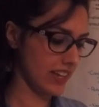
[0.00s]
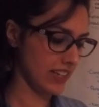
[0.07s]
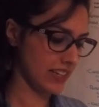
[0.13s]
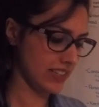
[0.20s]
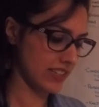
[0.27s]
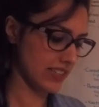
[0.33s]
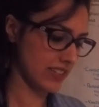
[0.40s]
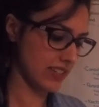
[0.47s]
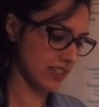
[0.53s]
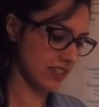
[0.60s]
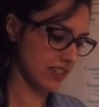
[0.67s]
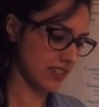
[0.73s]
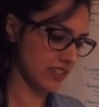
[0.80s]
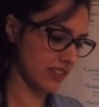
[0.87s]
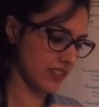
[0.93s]
It's
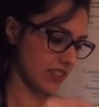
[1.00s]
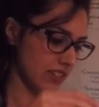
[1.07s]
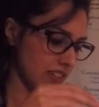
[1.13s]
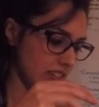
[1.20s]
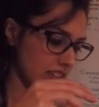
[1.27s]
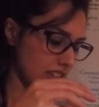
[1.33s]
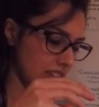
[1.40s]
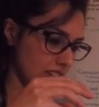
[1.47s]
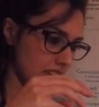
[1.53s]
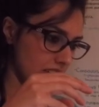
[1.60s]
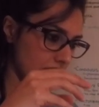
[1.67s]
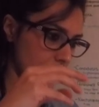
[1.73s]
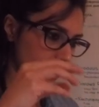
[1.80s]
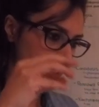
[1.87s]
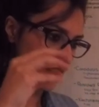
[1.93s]

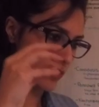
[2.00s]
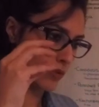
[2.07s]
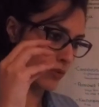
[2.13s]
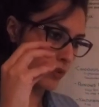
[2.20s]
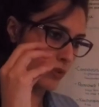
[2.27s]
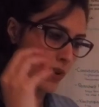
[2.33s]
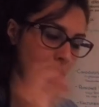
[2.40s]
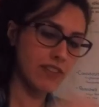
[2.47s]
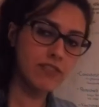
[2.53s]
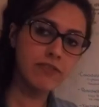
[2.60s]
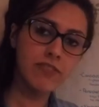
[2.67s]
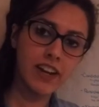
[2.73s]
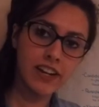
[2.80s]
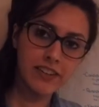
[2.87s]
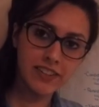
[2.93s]
you have a
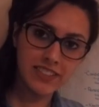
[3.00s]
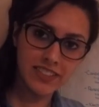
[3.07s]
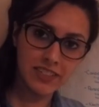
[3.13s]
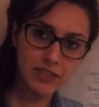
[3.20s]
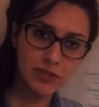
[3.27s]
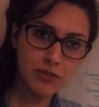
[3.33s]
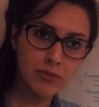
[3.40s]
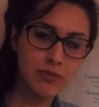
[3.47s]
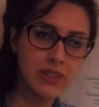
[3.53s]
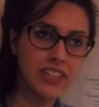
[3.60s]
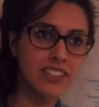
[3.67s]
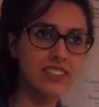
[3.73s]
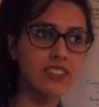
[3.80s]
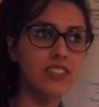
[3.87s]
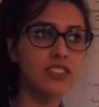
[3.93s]
virus in you, but
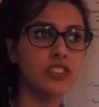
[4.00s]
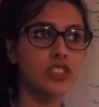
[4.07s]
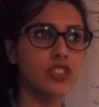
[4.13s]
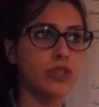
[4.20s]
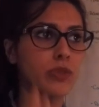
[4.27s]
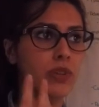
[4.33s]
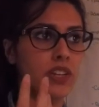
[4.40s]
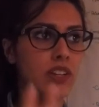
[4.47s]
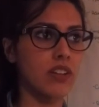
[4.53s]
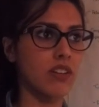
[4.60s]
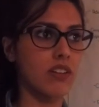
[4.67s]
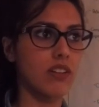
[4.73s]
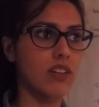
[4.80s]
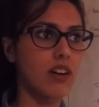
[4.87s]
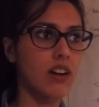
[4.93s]
it's not showing
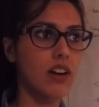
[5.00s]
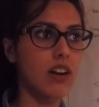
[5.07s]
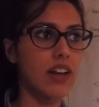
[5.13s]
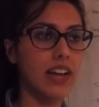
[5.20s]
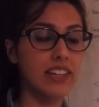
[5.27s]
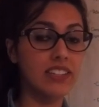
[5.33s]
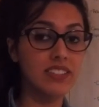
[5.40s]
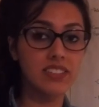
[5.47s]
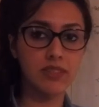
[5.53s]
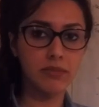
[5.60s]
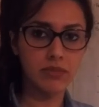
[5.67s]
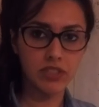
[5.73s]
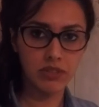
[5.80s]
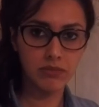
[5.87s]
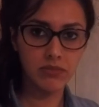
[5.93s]
any
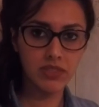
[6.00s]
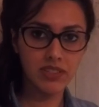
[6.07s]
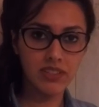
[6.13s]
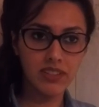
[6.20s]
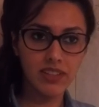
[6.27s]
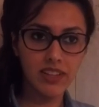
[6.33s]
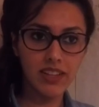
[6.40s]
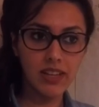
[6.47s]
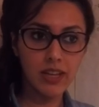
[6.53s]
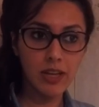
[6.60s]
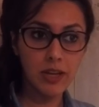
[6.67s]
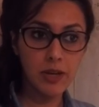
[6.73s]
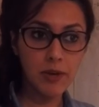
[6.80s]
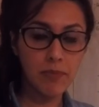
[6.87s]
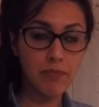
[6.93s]
symptoms,
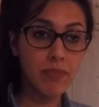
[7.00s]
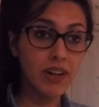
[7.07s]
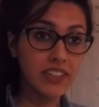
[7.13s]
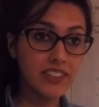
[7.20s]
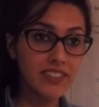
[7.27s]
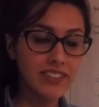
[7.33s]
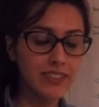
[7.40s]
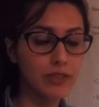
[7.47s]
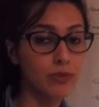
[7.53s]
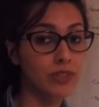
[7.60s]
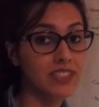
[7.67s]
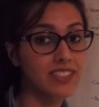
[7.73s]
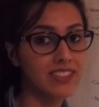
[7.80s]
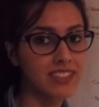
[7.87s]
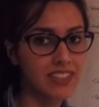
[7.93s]
but you
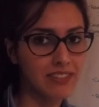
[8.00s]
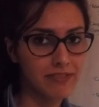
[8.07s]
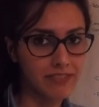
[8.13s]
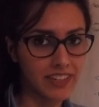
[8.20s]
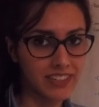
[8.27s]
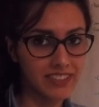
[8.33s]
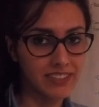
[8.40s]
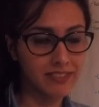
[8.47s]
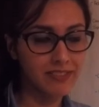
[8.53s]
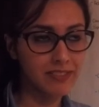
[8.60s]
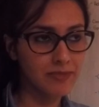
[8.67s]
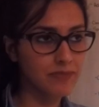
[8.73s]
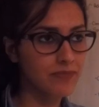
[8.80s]
are still infected.